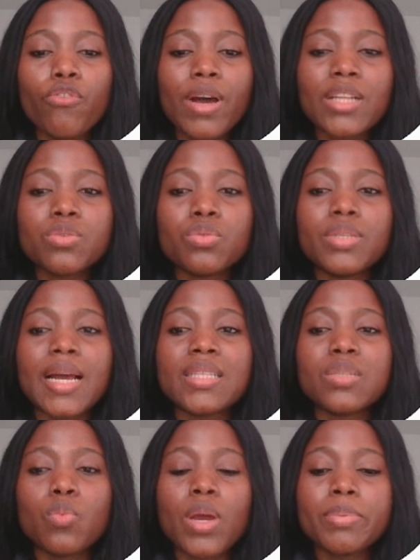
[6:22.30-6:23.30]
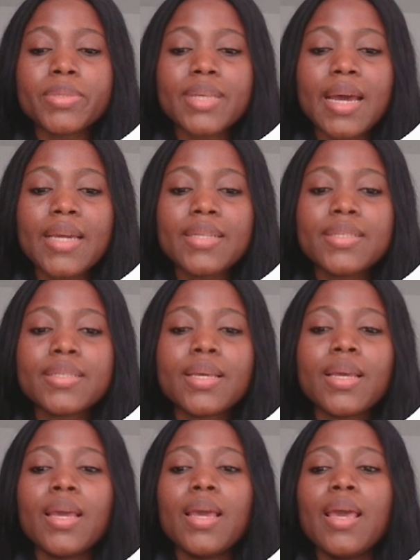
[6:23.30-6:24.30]
over to that website
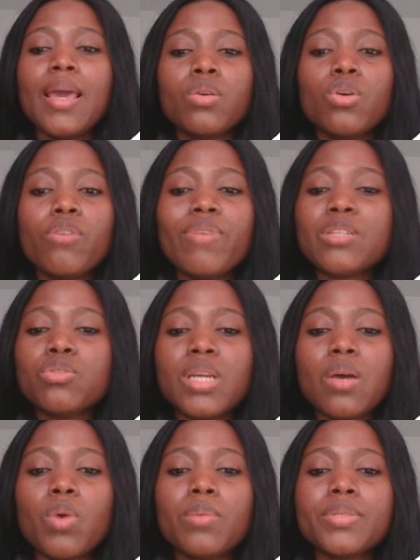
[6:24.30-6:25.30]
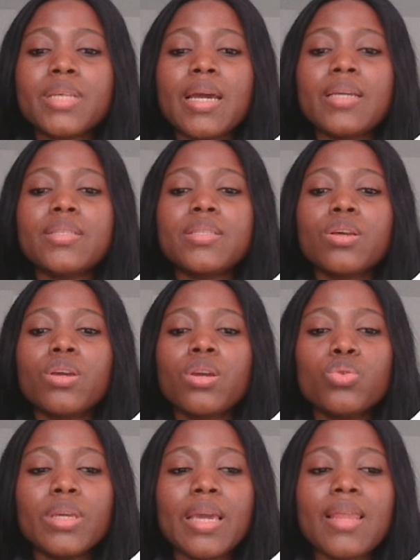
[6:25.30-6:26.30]
go over to that website
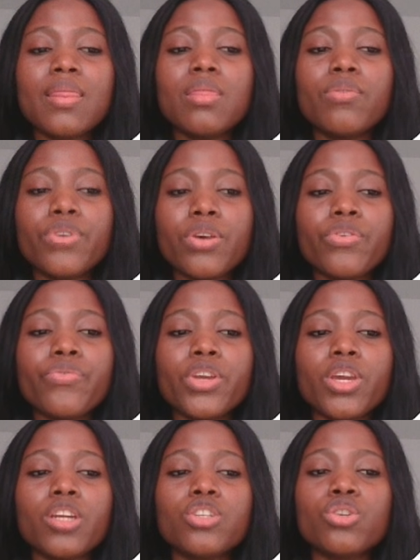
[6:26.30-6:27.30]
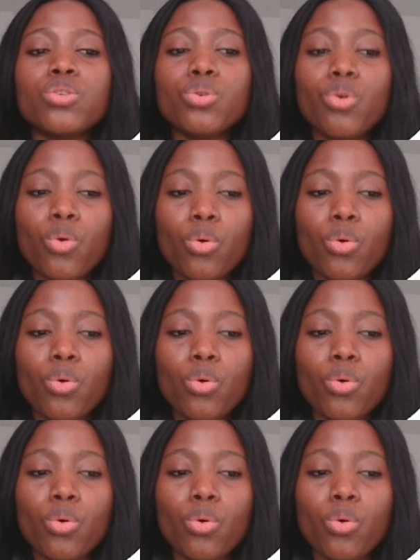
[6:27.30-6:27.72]
to get the verification